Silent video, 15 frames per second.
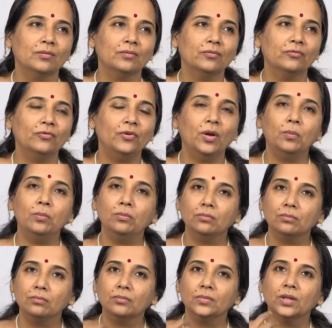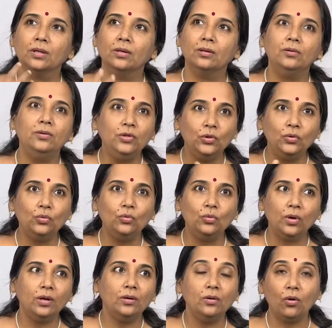from new
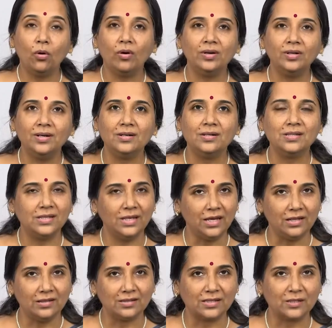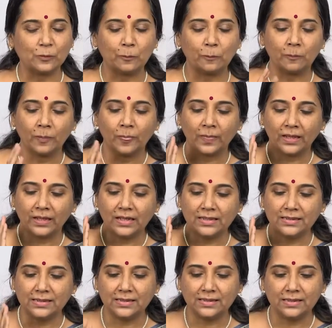concocted scales
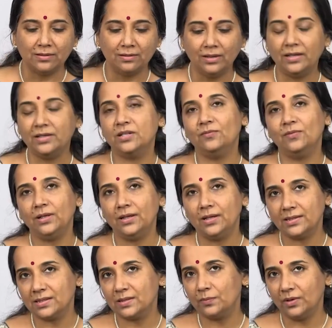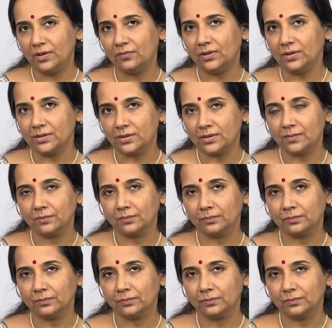is relatively less prevalent.